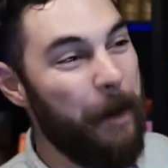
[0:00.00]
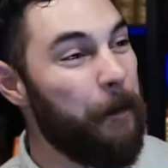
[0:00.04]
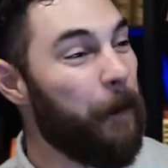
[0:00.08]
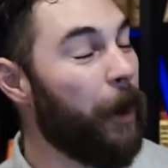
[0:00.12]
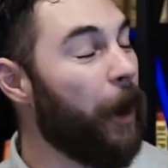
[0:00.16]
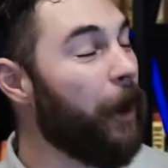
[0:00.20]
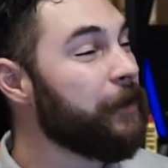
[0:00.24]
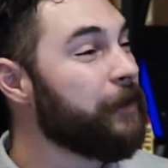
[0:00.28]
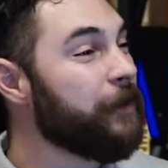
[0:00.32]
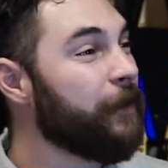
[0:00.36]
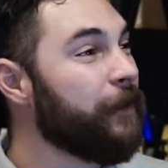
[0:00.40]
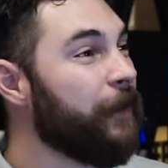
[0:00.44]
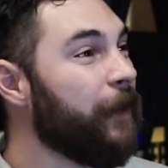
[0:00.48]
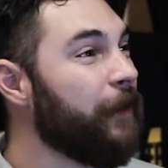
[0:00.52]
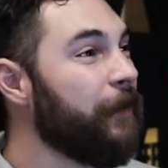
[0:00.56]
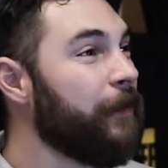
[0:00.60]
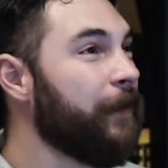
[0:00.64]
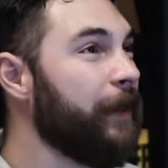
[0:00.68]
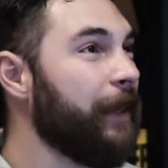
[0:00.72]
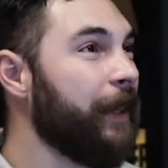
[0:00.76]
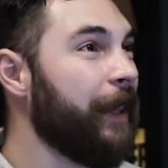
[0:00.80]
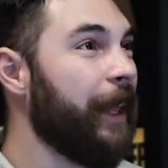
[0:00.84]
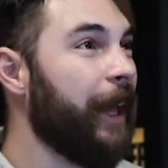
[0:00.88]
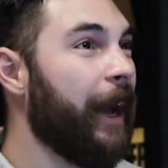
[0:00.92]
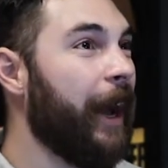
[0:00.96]
Yeah. But also another
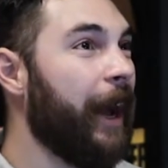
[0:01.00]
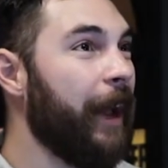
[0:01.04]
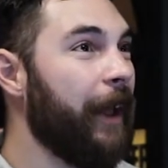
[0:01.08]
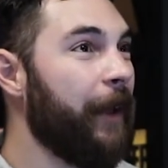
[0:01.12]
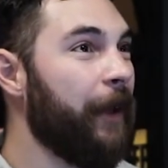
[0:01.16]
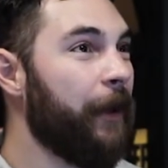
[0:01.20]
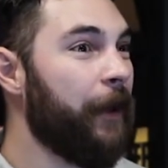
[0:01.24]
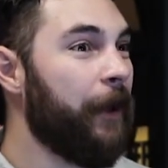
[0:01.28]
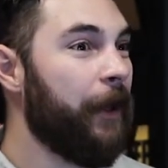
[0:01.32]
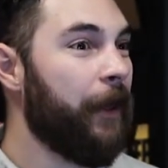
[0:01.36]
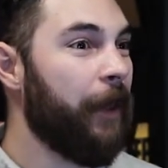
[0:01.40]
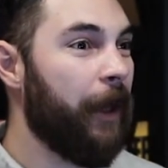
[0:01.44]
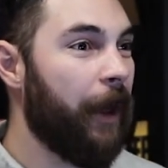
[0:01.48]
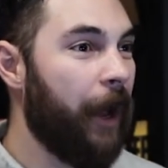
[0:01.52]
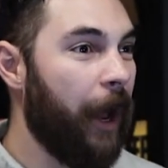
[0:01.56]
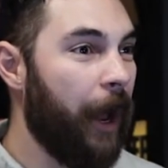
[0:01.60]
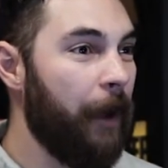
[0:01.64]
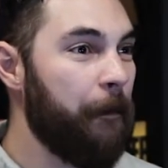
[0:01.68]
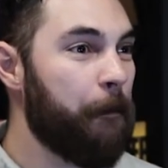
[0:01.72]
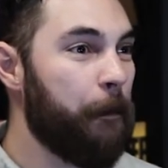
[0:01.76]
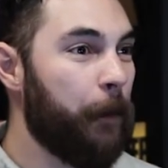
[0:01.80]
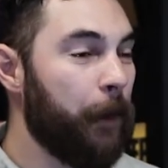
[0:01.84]
thing that I I